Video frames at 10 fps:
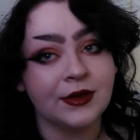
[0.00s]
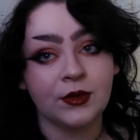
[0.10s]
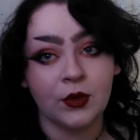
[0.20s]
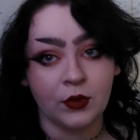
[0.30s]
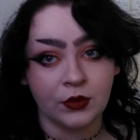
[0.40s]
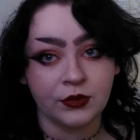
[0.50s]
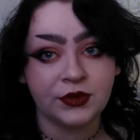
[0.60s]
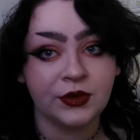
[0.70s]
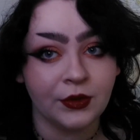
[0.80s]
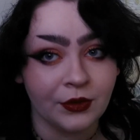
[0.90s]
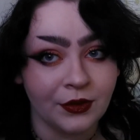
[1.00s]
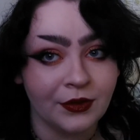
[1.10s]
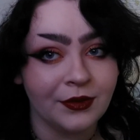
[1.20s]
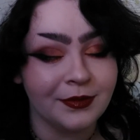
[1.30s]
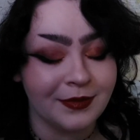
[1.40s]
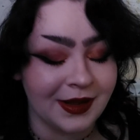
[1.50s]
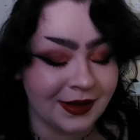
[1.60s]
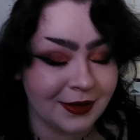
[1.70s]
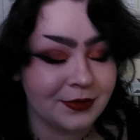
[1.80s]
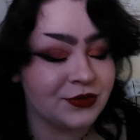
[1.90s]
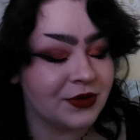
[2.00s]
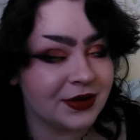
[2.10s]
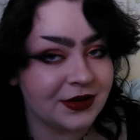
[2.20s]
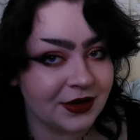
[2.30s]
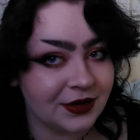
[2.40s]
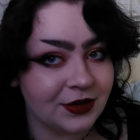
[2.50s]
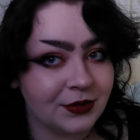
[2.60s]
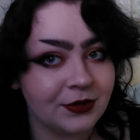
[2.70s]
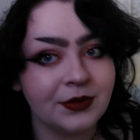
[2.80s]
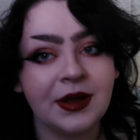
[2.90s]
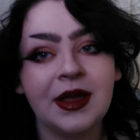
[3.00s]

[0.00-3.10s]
cold girl makeup trend on you